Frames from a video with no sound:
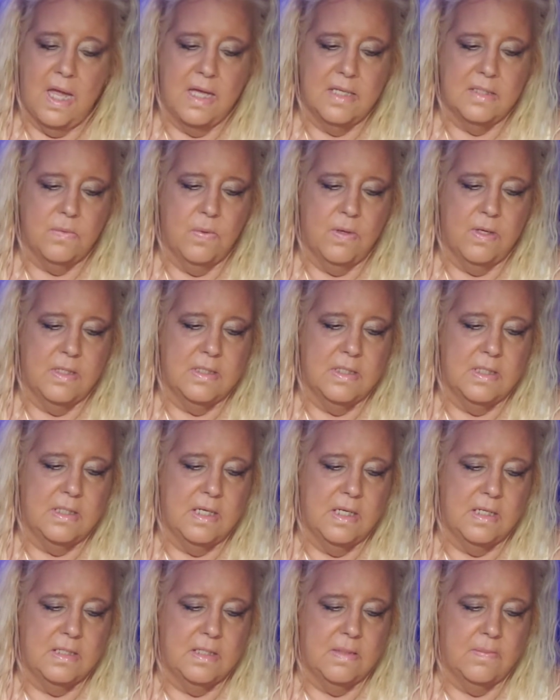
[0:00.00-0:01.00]
as well as it
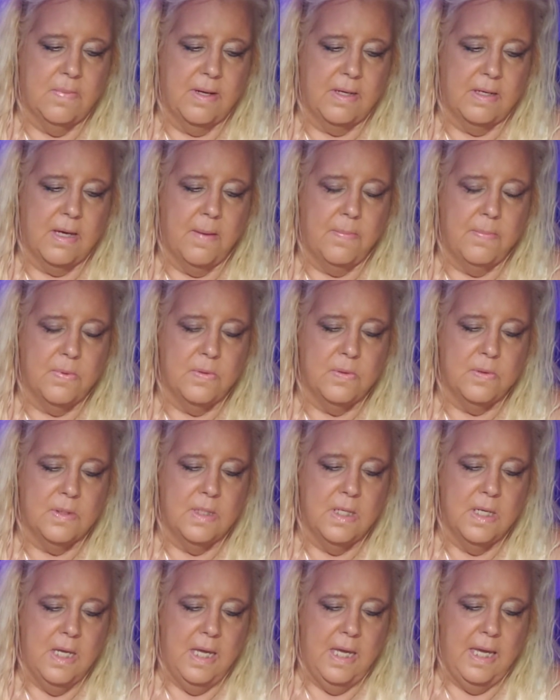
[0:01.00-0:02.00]
does to my
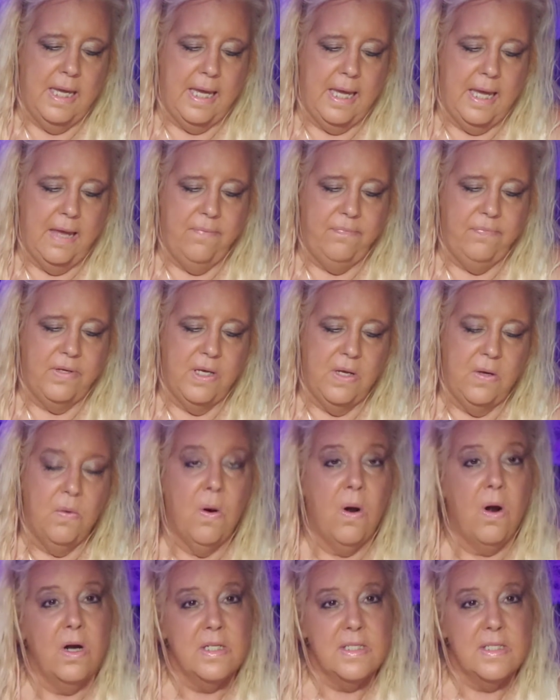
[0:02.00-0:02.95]
couples. If you are